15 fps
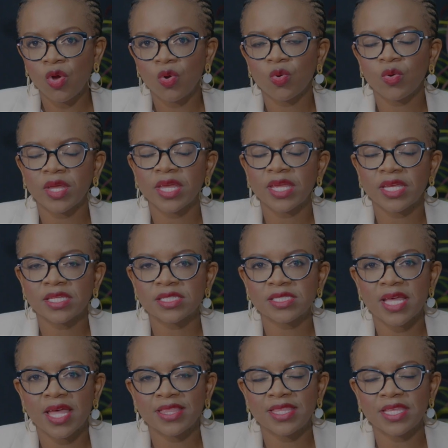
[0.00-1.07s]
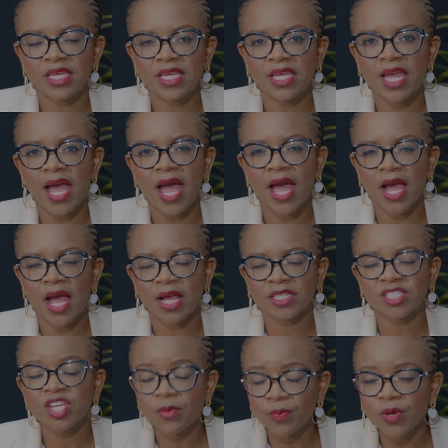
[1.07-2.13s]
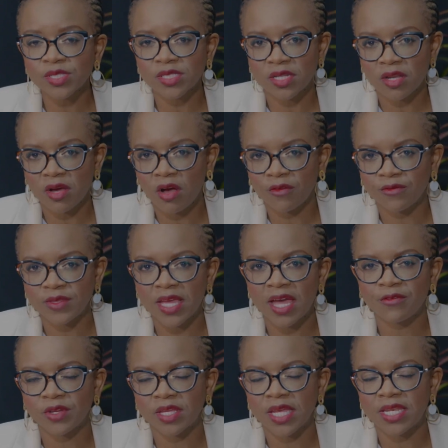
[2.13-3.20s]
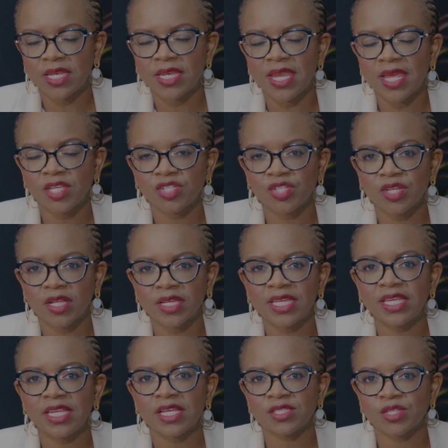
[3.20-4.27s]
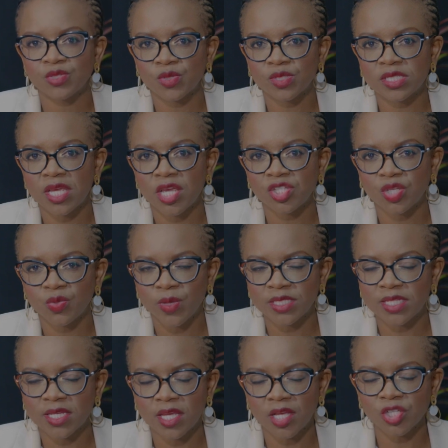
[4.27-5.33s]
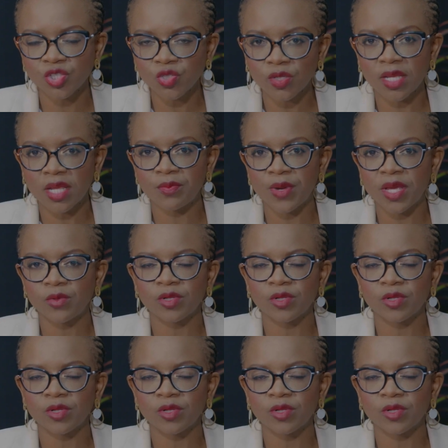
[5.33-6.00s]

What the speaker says: who is the Chairperson of the African National Healers Association. We're taking a short ad break.